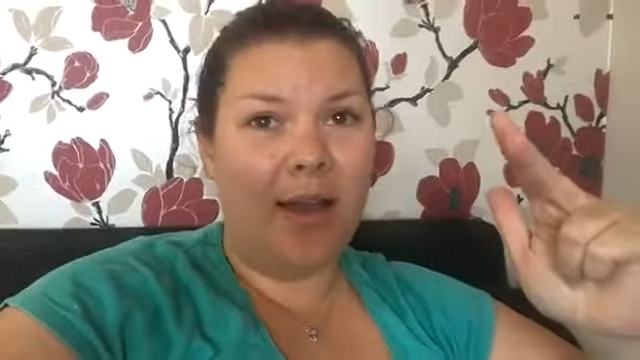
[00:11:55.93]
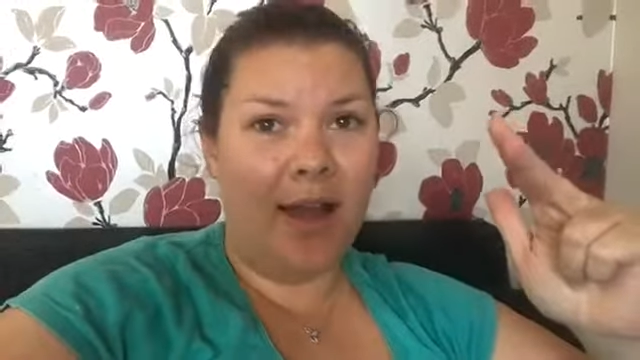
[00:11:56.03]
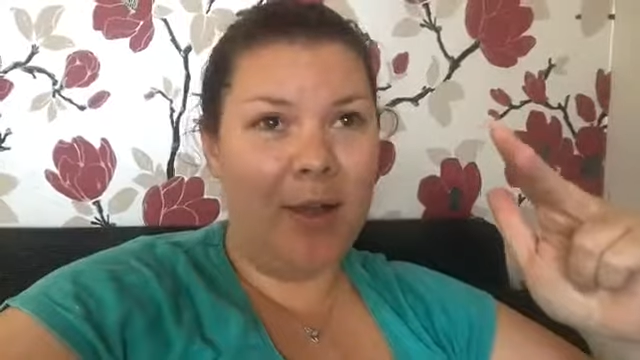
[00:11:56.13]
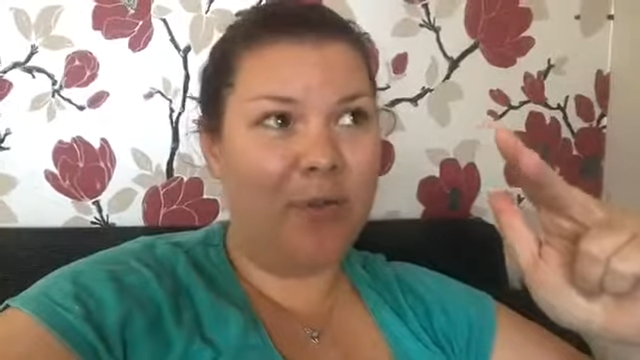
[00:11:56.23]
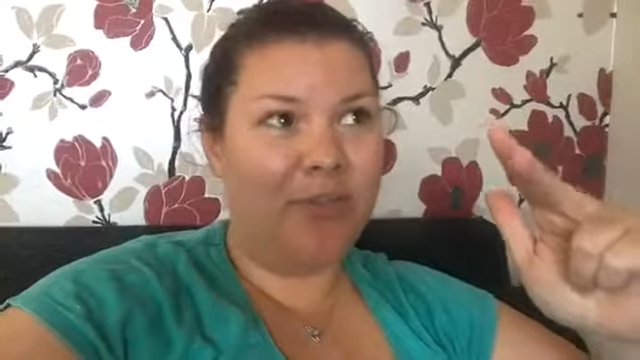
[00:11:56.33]

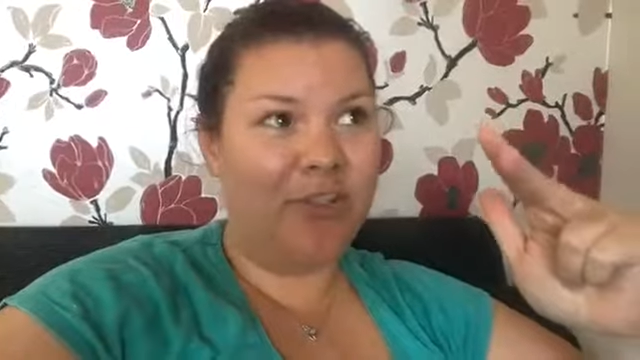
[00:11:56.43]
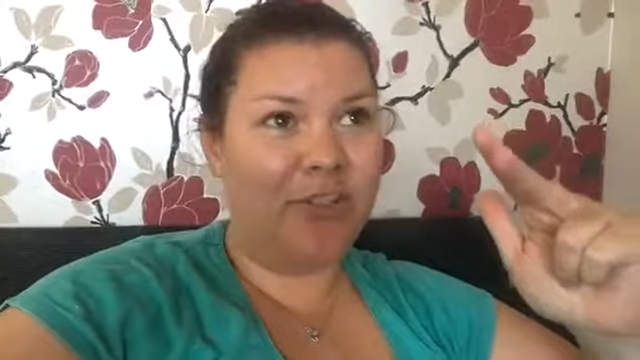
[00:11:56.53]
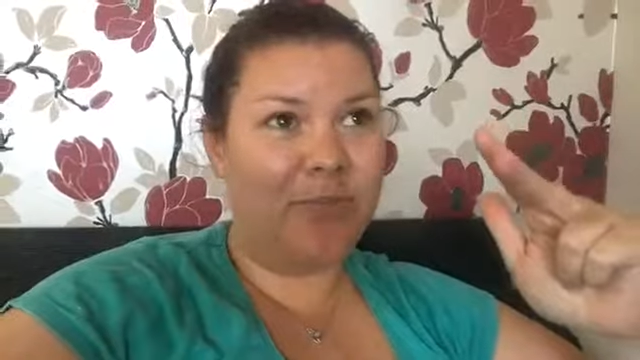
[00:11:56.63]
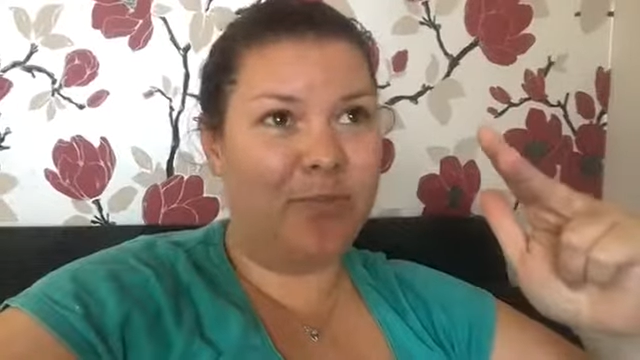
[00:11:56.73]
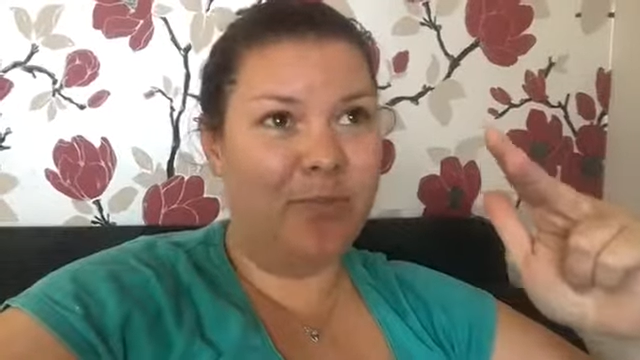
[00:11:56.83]
I'd have
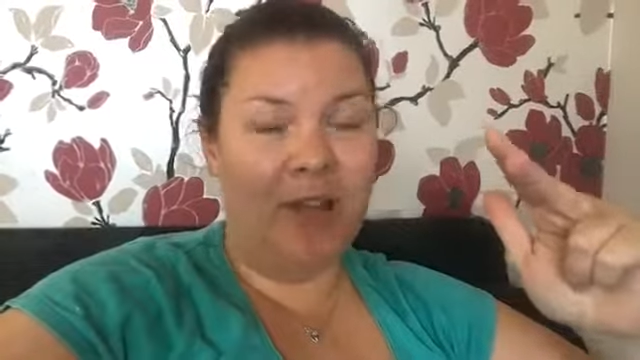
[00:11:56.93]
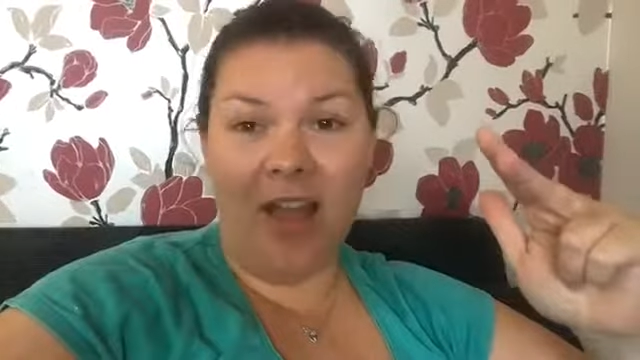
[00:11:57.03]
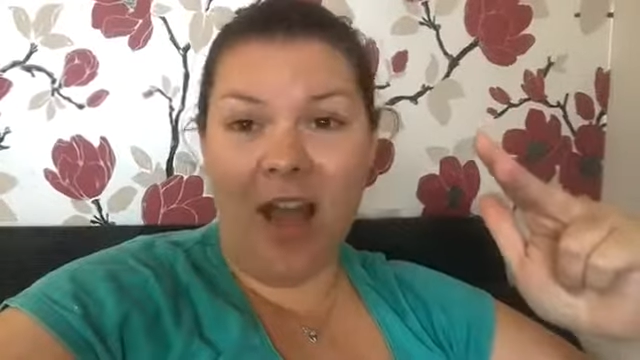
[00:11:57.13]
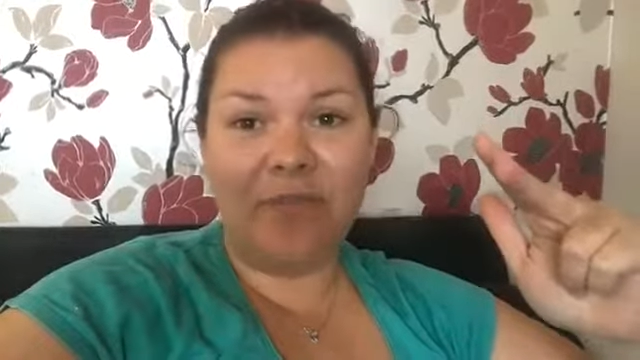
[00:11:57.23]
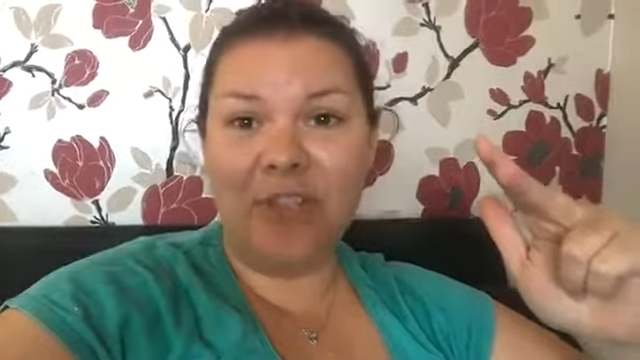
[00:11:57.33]
just
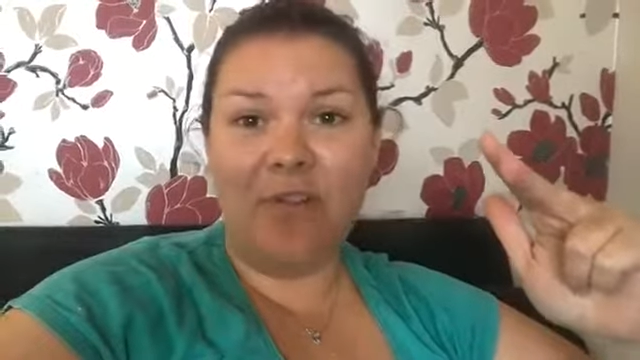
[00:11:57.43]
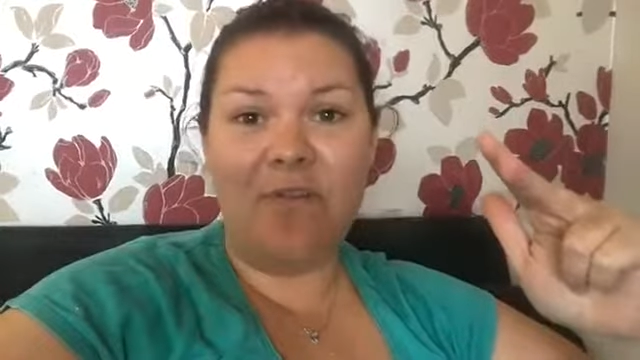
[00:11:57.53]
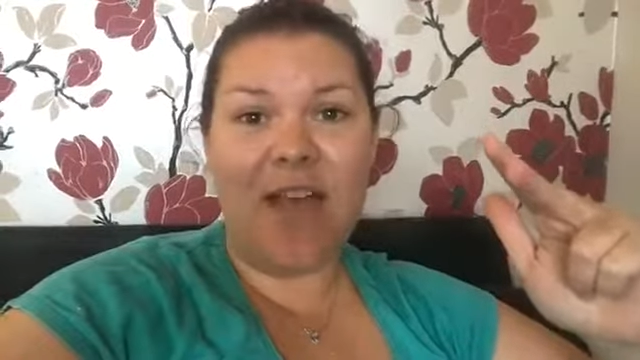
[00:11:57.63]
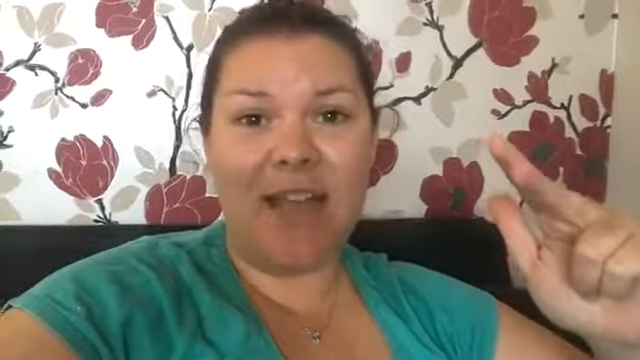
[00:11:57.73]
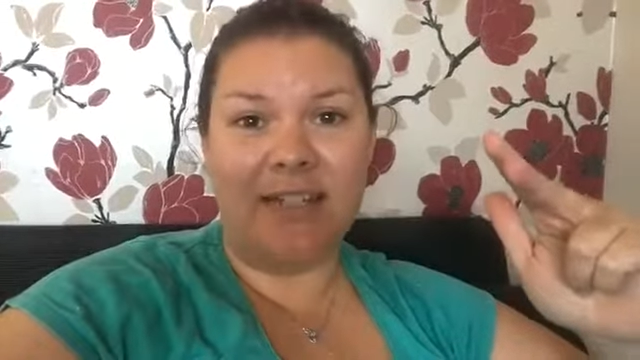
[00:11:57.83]
laughed in your
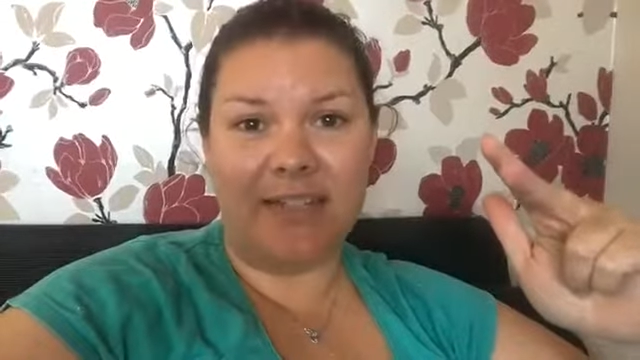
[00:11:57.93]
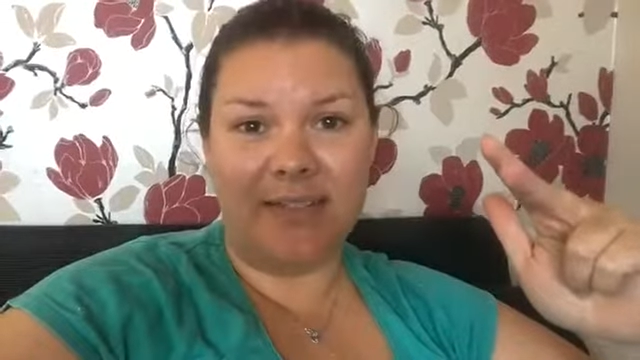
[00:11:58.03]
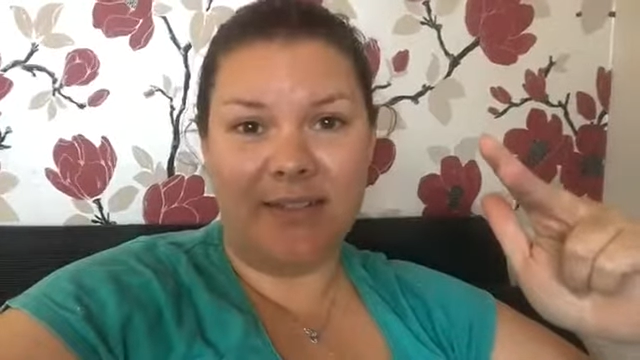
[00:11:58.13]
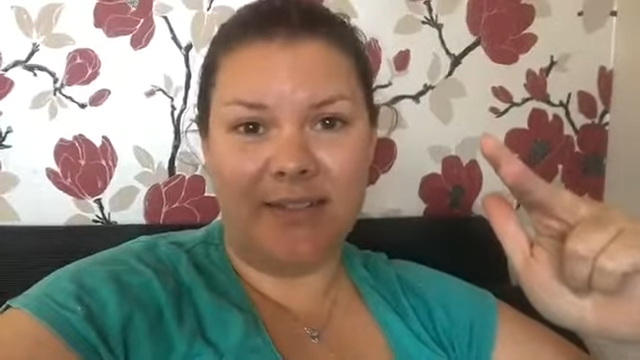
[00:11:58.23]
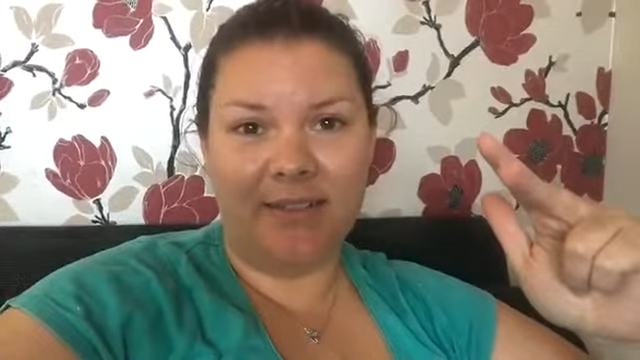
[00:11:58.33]
face.